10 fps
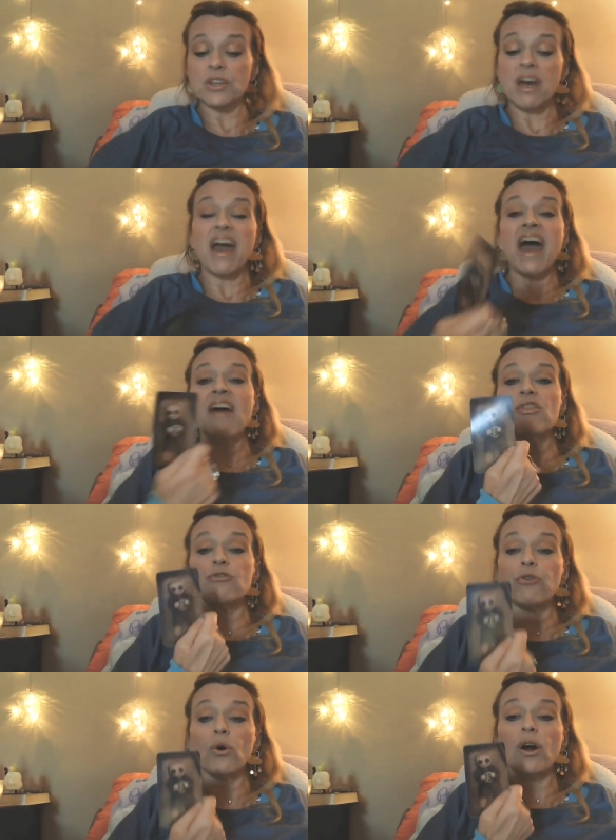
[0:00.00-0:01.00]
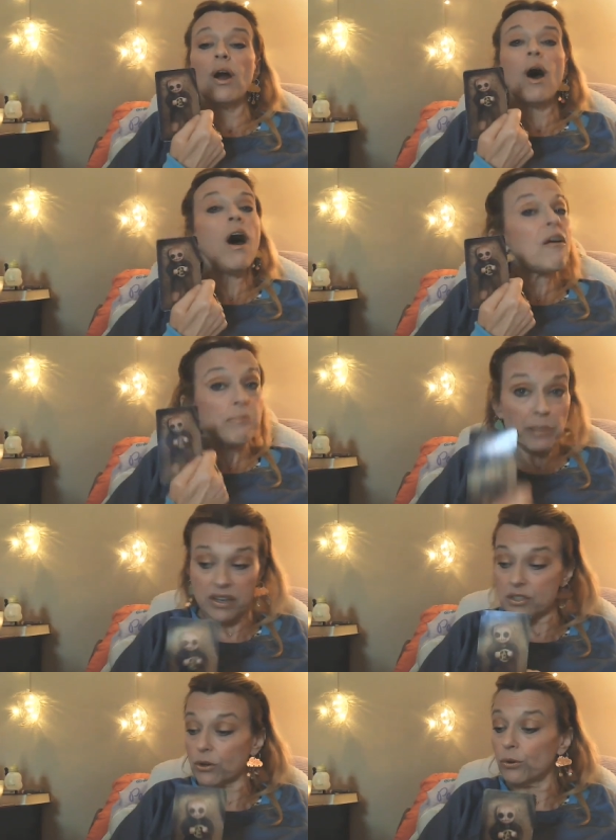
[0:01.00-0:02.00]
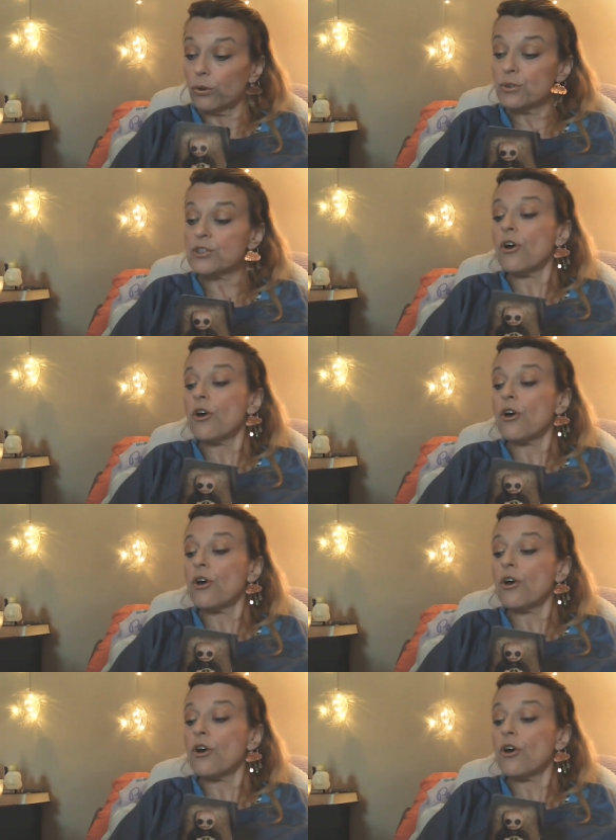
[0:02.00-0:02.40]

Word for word: and the Four of Pentacles